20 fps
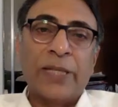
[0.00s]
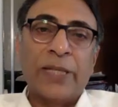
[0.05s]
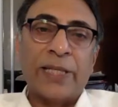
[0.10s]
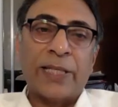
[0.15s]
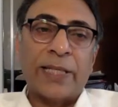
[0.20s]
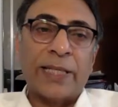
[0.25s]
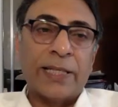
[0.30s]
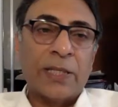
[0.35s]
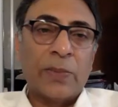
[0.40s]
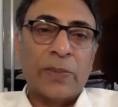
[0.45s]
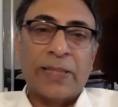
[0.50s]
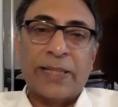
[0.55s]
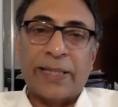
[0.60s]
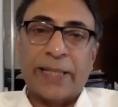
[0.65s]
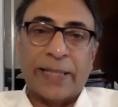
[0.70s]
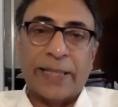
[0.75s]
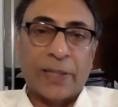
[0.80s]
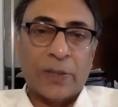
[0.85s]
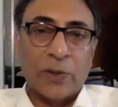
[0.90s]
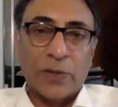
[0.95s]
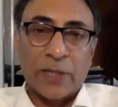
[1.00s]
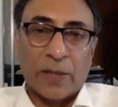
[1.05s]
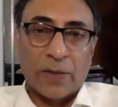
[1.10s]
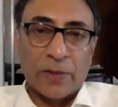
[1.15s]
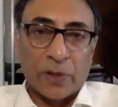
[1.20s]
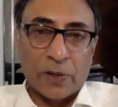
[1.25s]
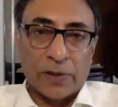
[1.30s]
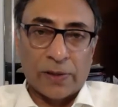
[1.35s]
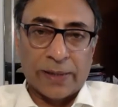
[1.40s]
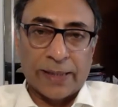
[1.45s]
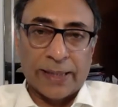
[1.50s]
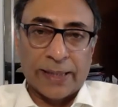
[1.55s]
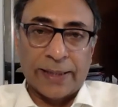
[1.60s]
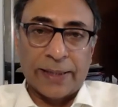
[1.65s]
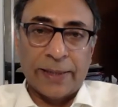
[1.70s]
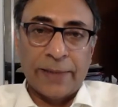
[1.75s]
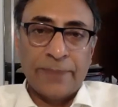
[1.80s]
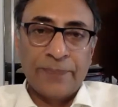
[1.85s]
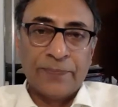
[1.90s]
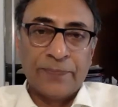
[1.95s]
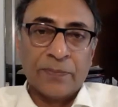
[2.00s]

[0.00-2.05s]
instances where the debtor goes out altogether.